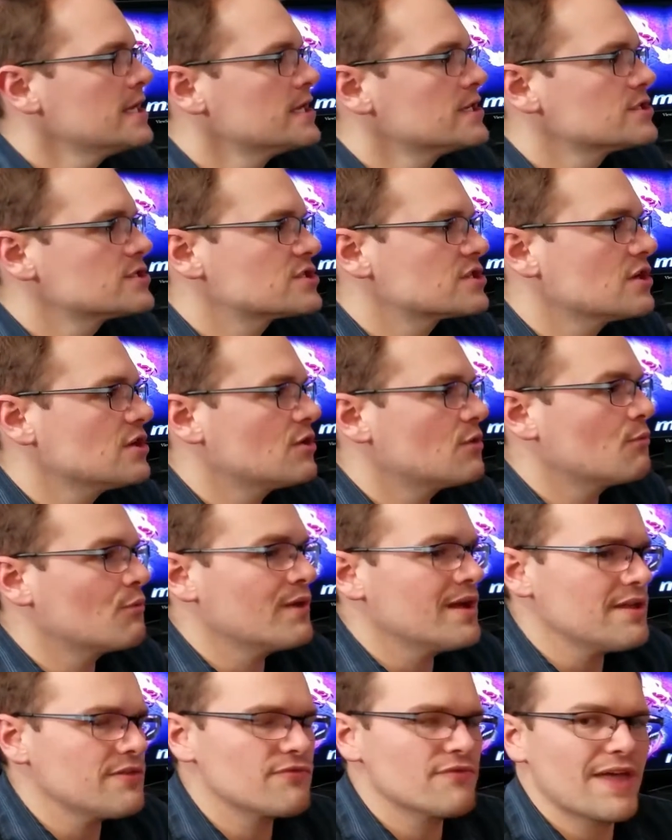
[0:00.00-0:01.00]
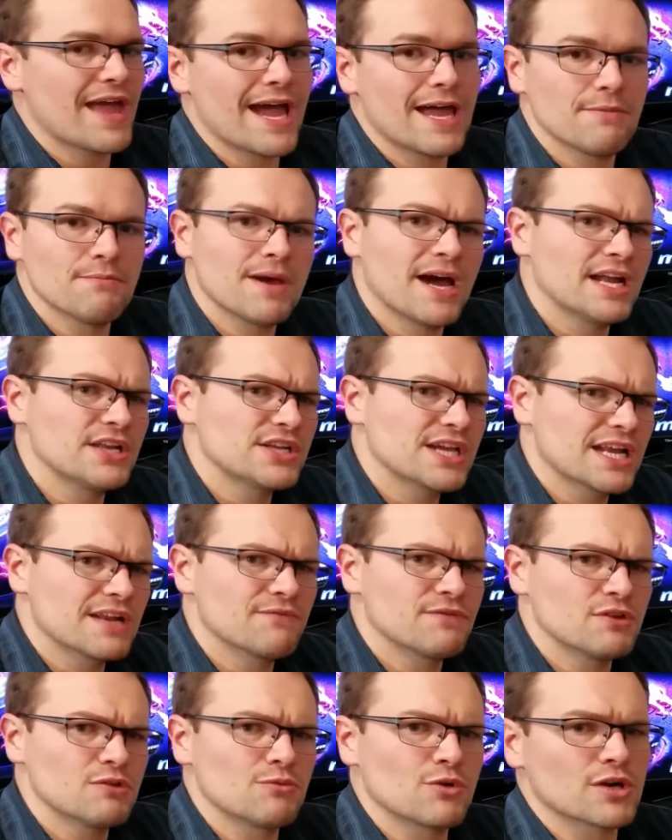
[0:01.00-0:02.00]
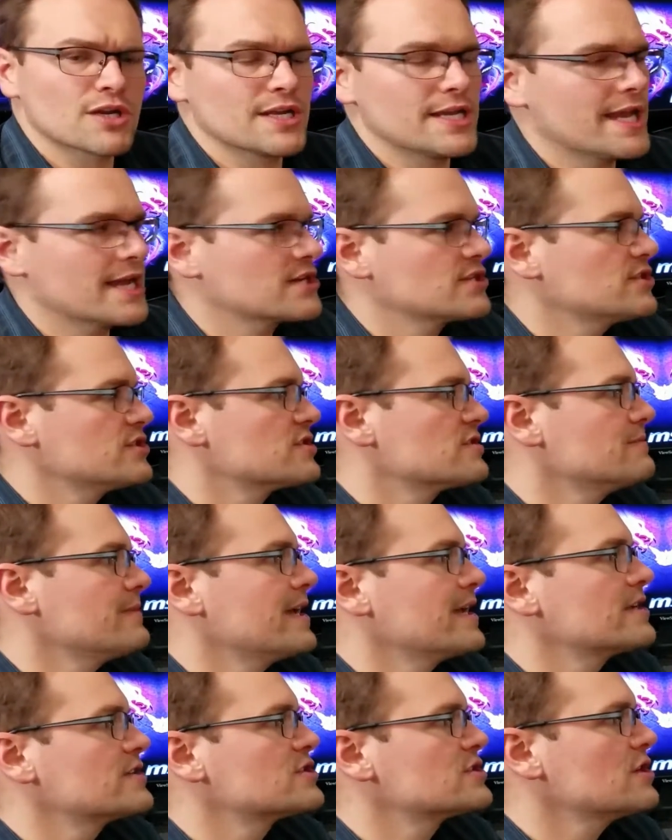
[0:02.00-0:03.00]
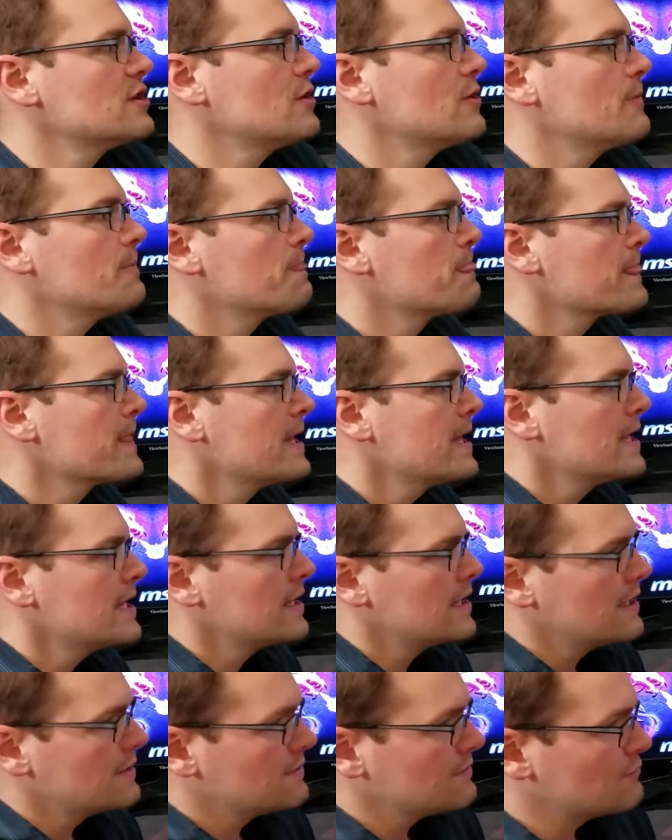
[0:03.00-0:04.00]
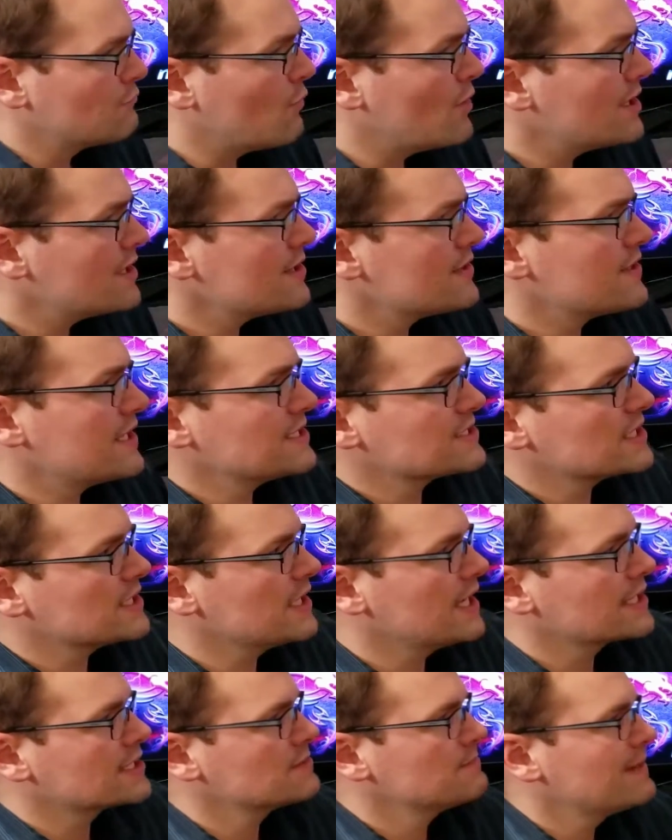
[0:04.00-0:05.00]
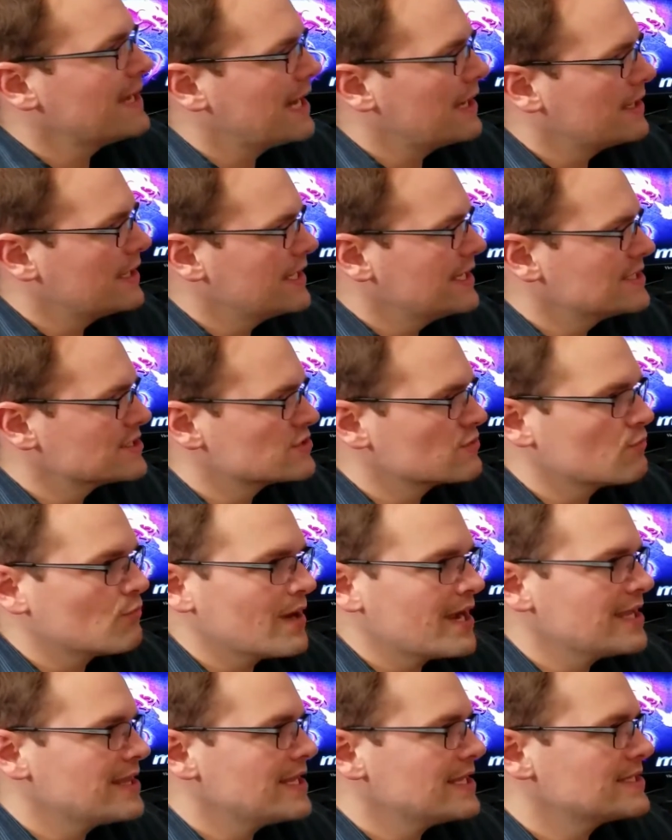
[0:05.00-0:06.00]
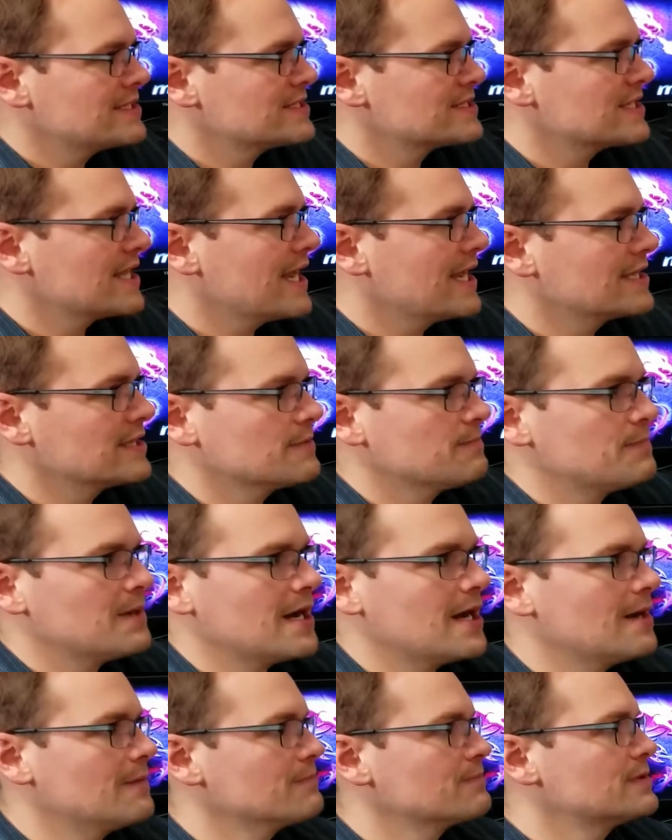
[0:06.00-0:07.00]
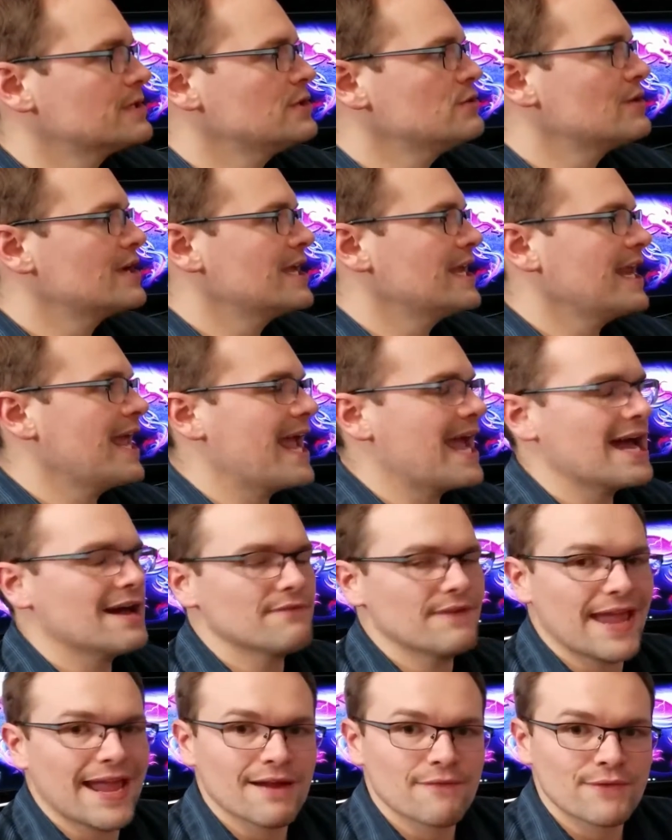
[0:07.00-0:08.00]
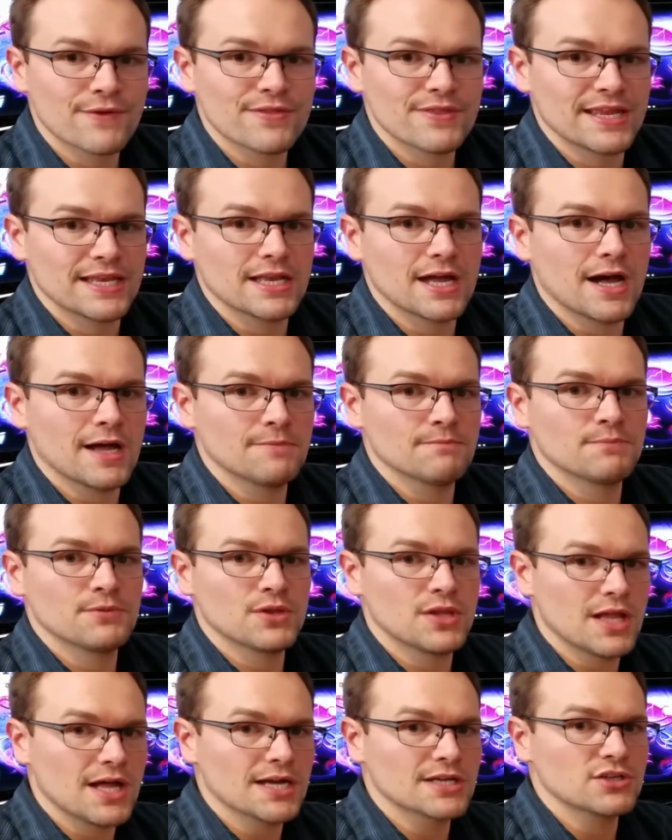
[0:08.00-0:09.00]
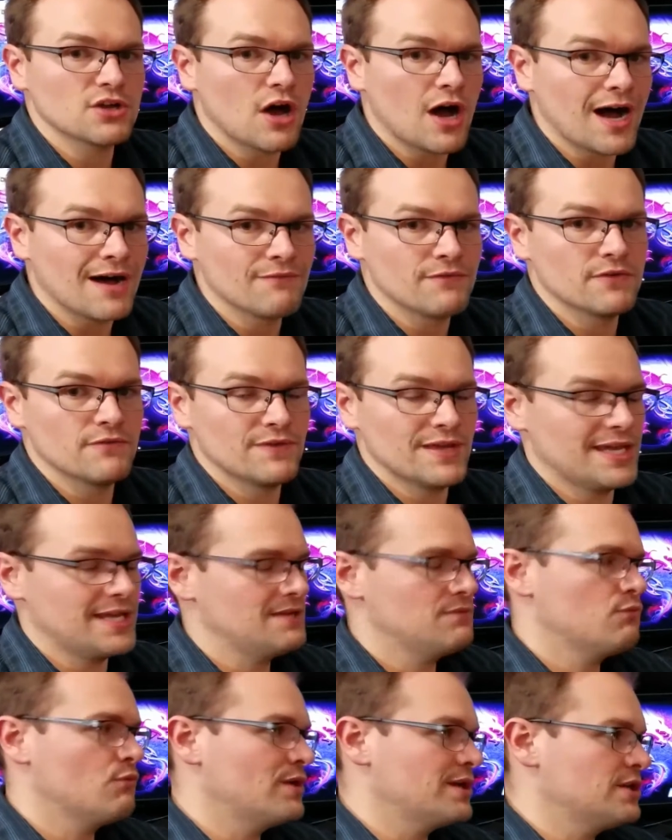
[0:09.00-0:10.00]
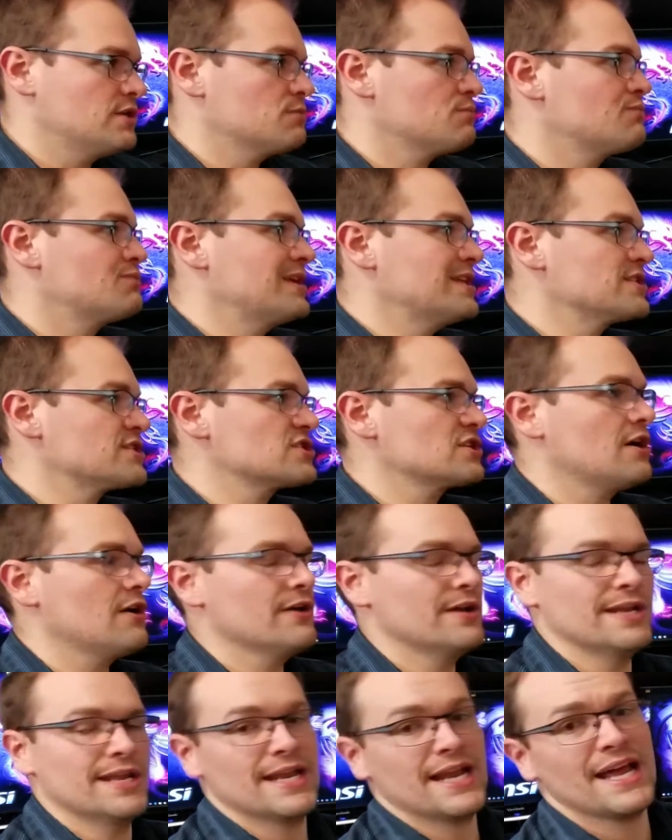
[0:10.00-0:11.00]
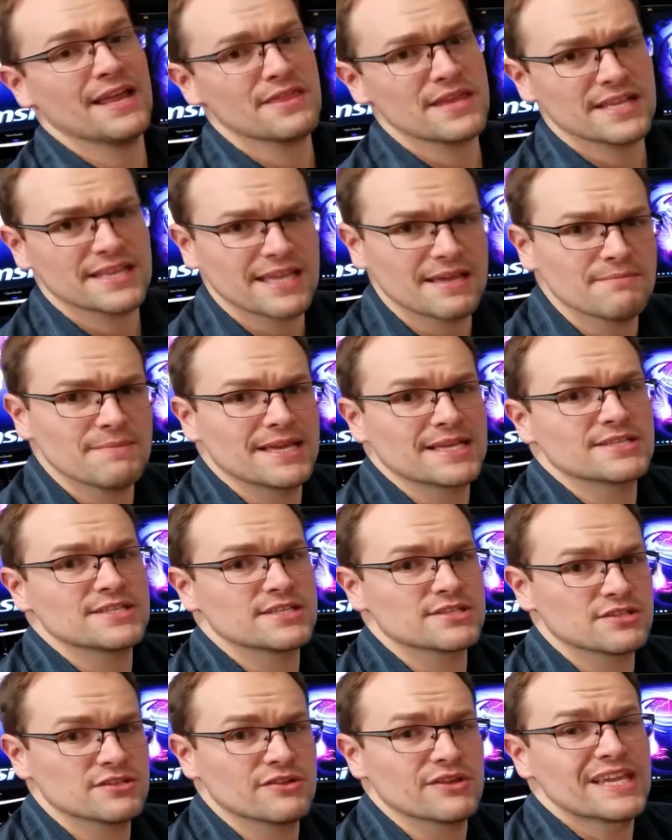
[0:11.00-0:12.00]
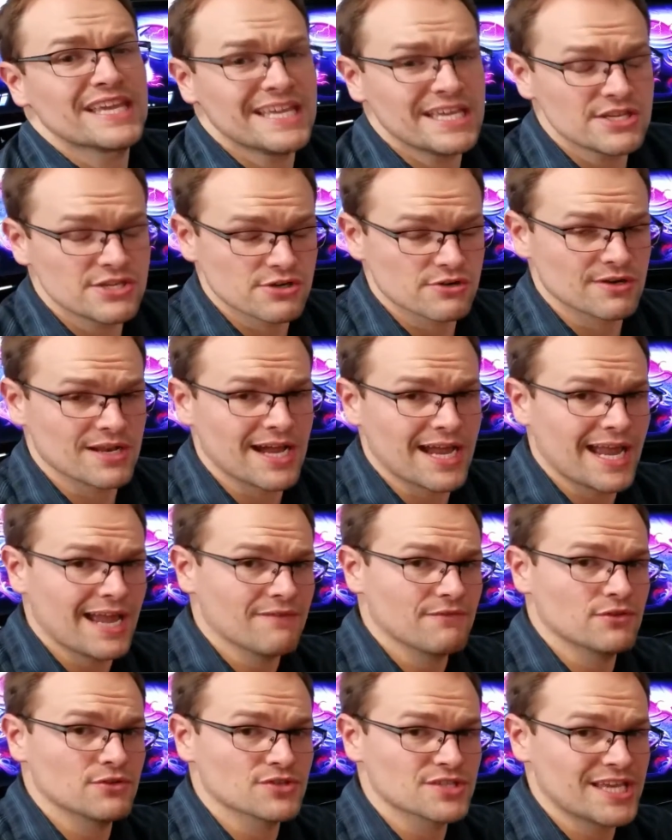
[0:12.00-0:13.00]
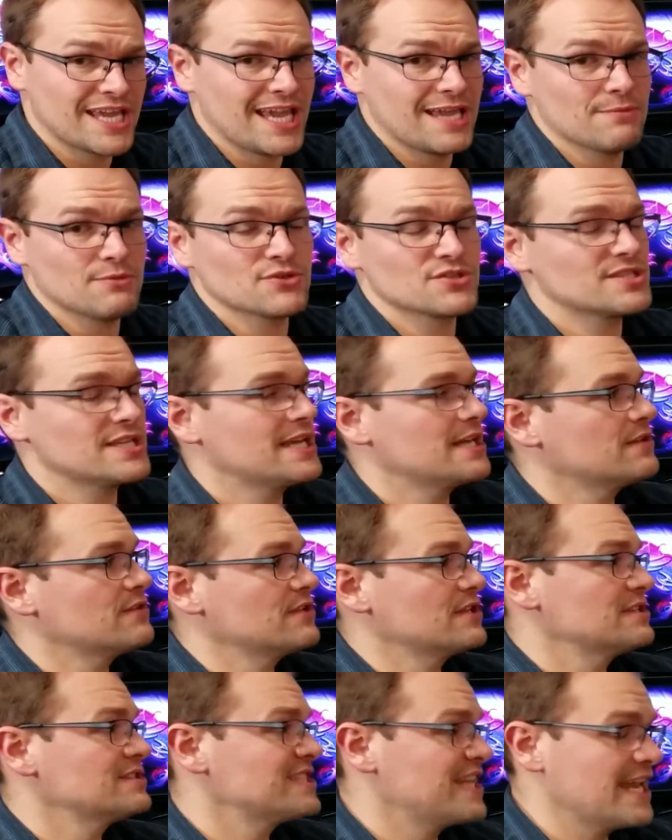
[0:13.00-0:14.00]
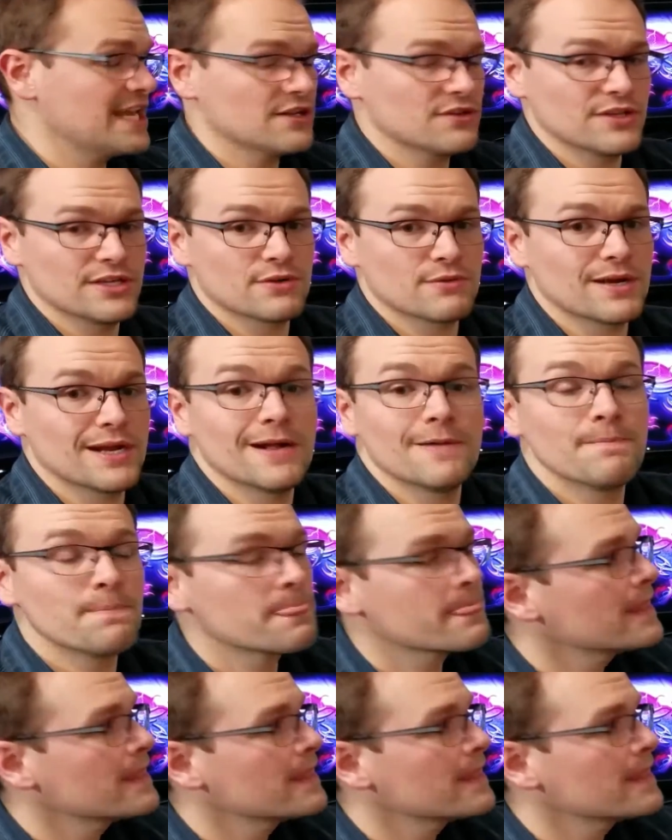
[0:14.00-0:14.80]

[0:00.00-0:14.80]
So with that in mind, you got a few more connections to make. So one of the things I liked about it is the way they designed the pump. You can have everything unplugged off of it when you're installing it. And I think that makes things a little easier not having those cables dangling, dangling around.